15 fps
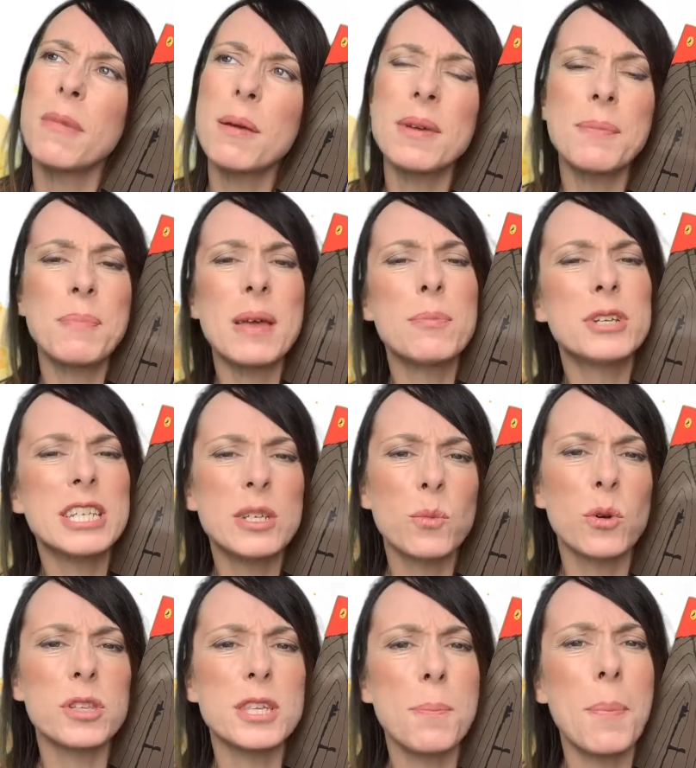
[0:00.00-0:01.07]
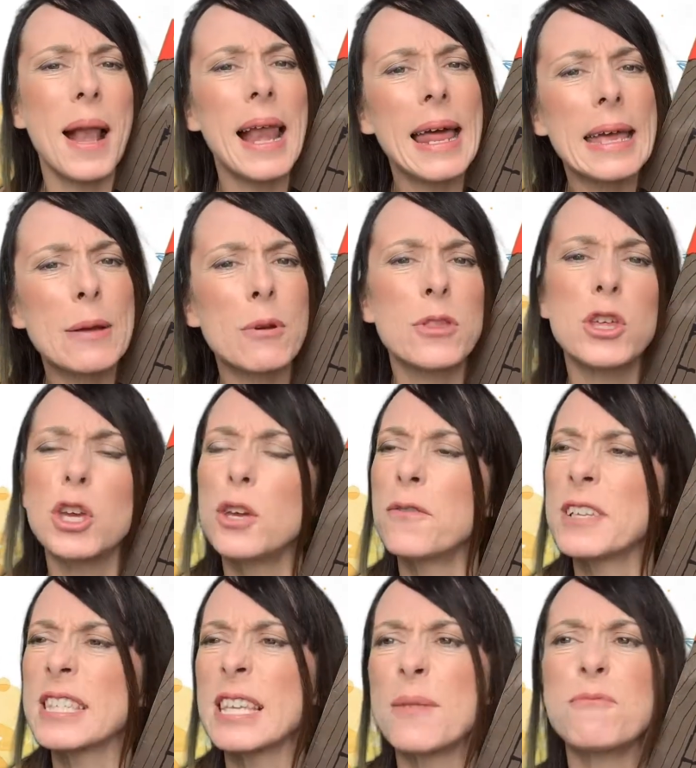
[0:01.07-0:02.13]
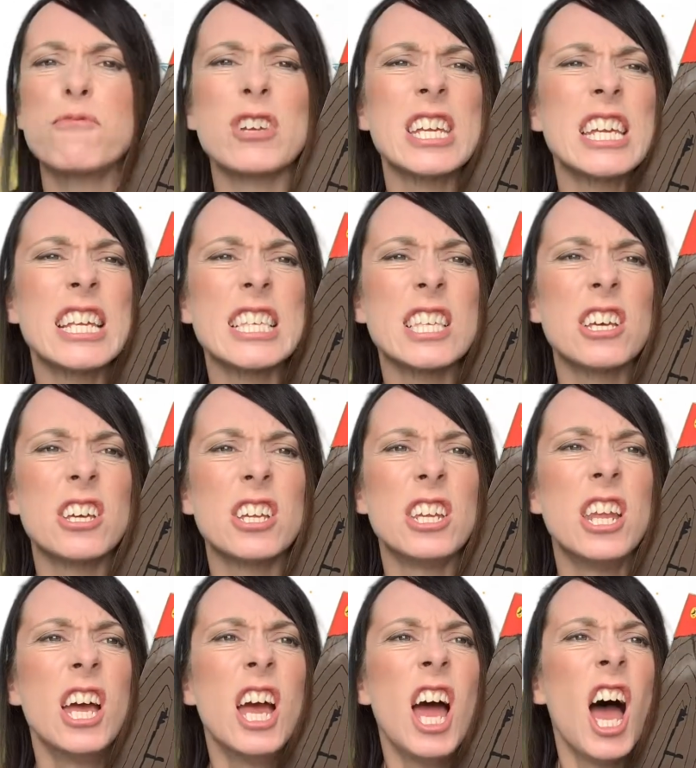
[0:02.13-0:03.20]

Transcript: Maybe people didn't want to play with you for some reason.